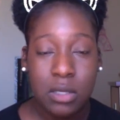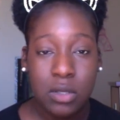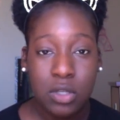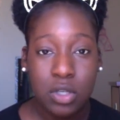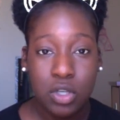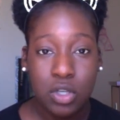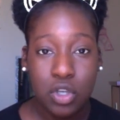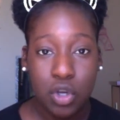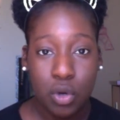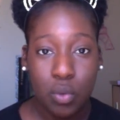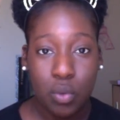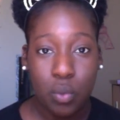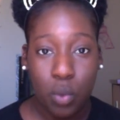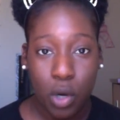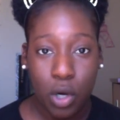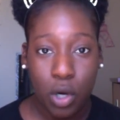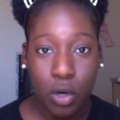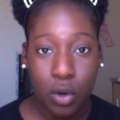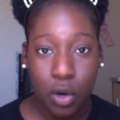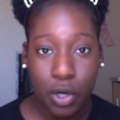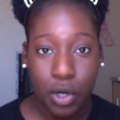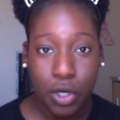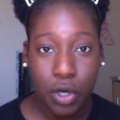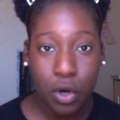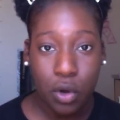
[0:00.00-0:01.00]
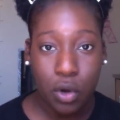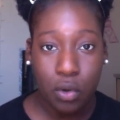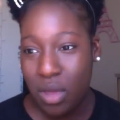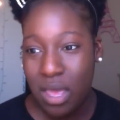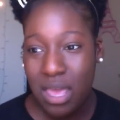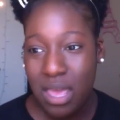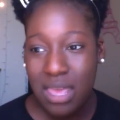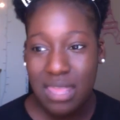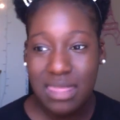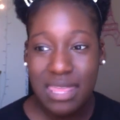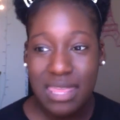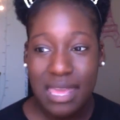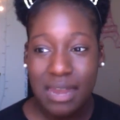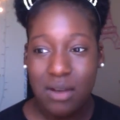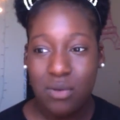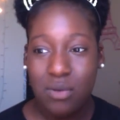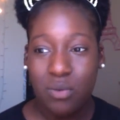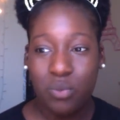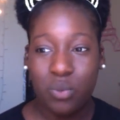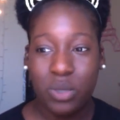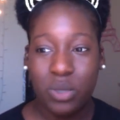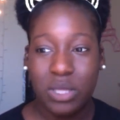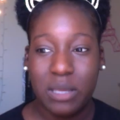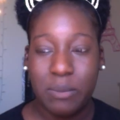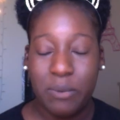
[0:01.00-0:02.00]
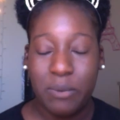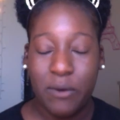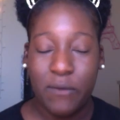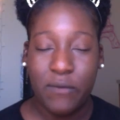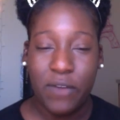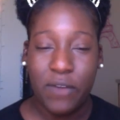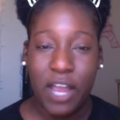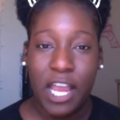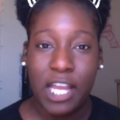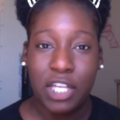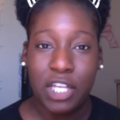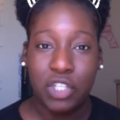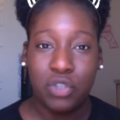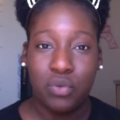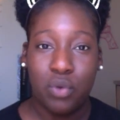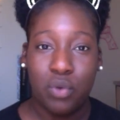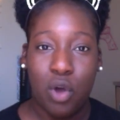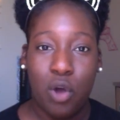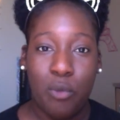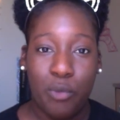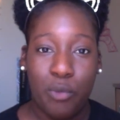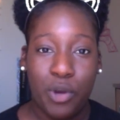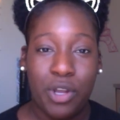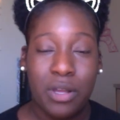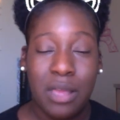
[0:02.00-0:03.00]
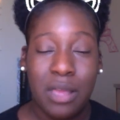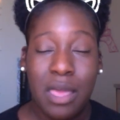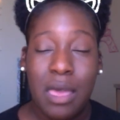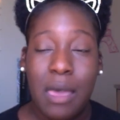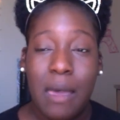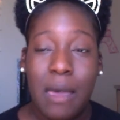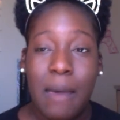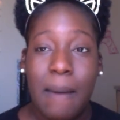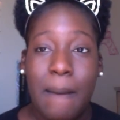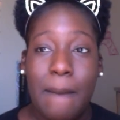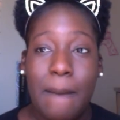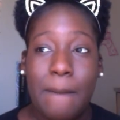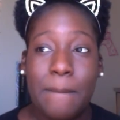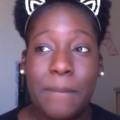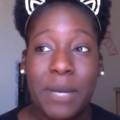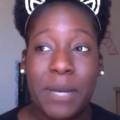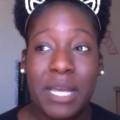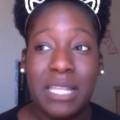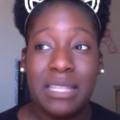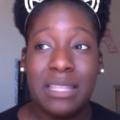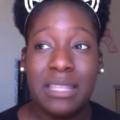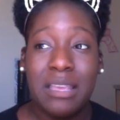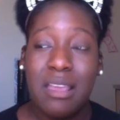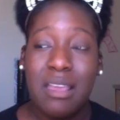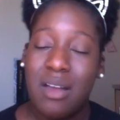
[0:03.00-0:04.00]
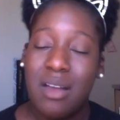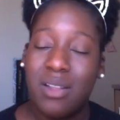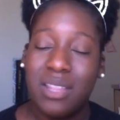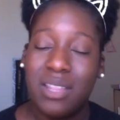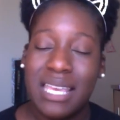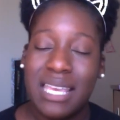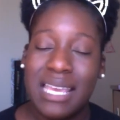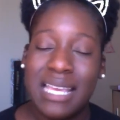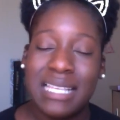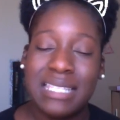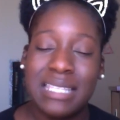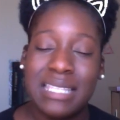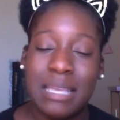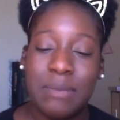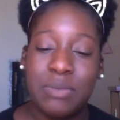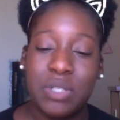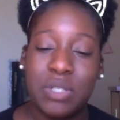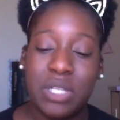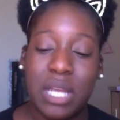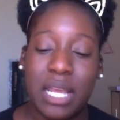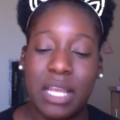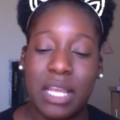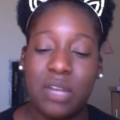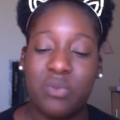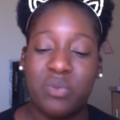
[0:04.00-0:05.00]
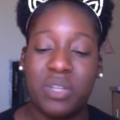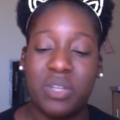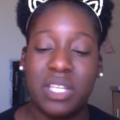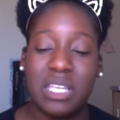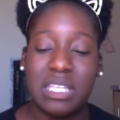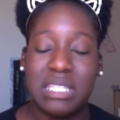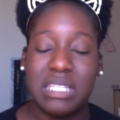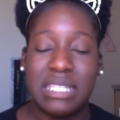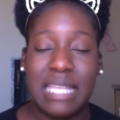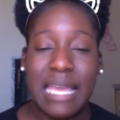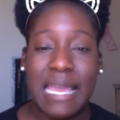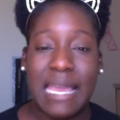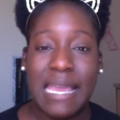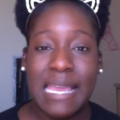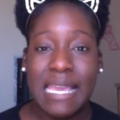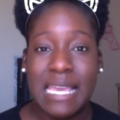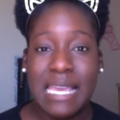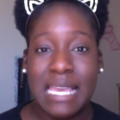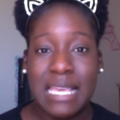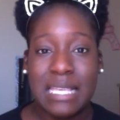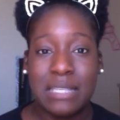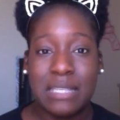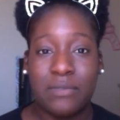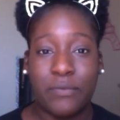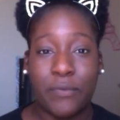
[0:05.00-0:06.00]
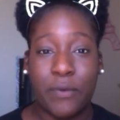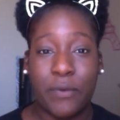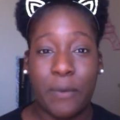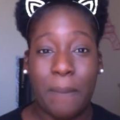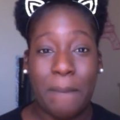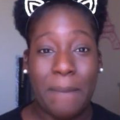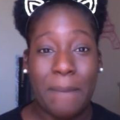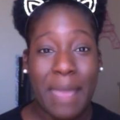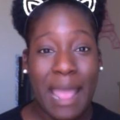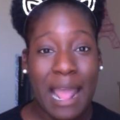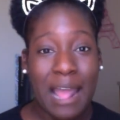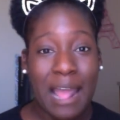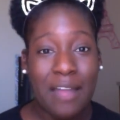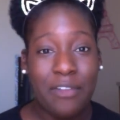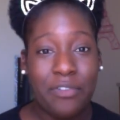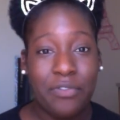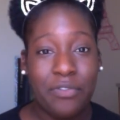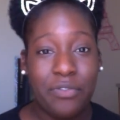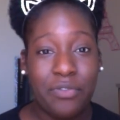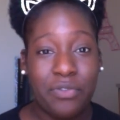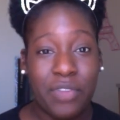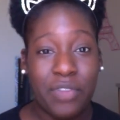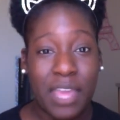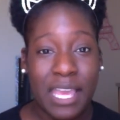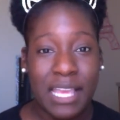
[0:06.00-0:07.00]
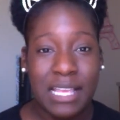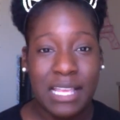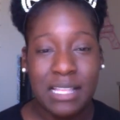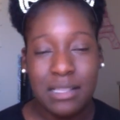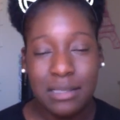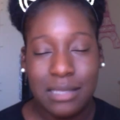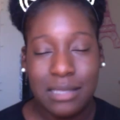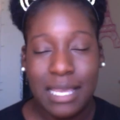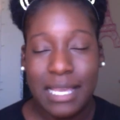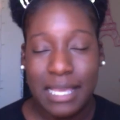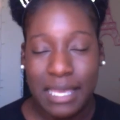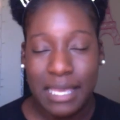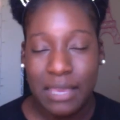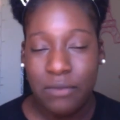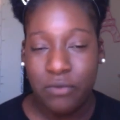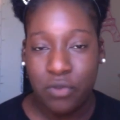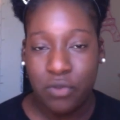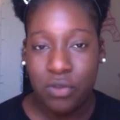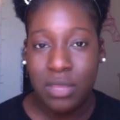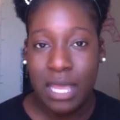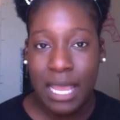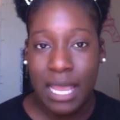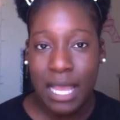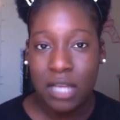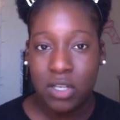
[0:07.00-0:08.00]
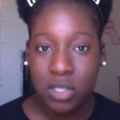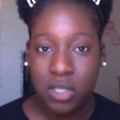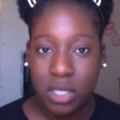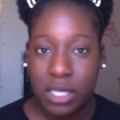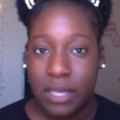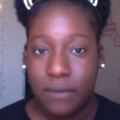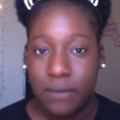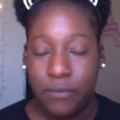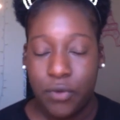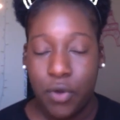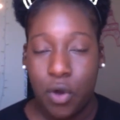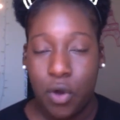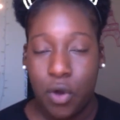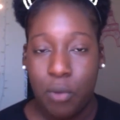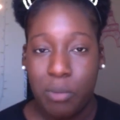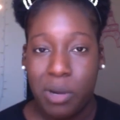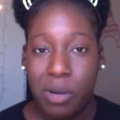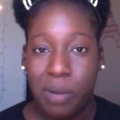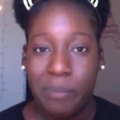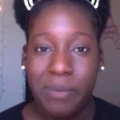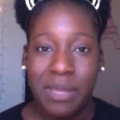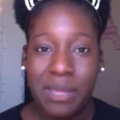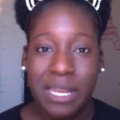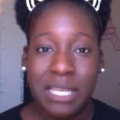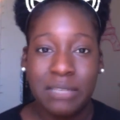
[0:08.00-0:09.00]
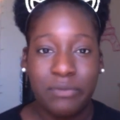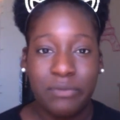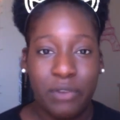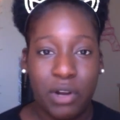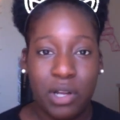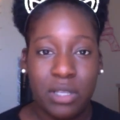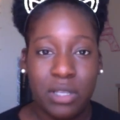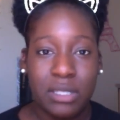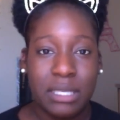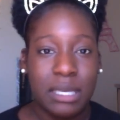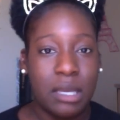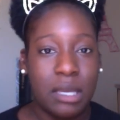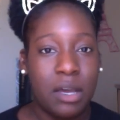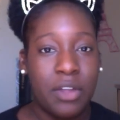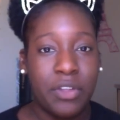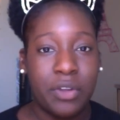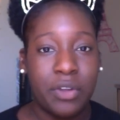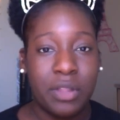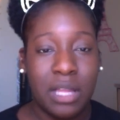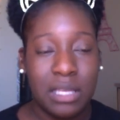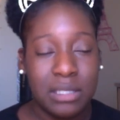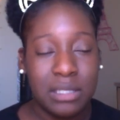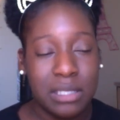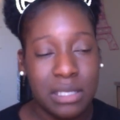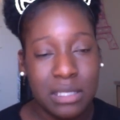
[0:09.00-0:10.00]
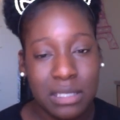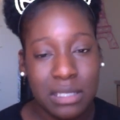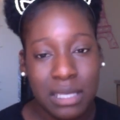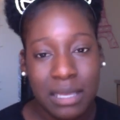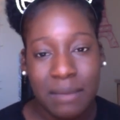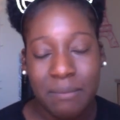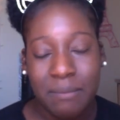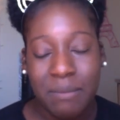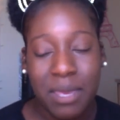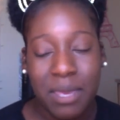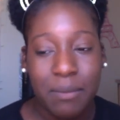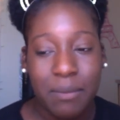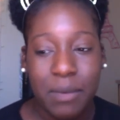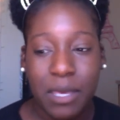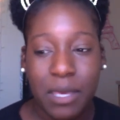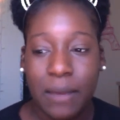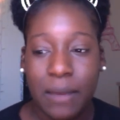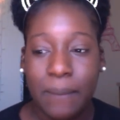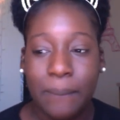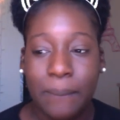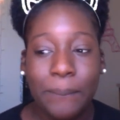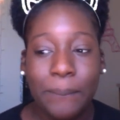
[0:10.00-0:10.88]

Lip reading: your work on your own. They don't really provide you homework, but the only exception I could really say is for math. They actually give you homework. But as far as like other classes, like maybe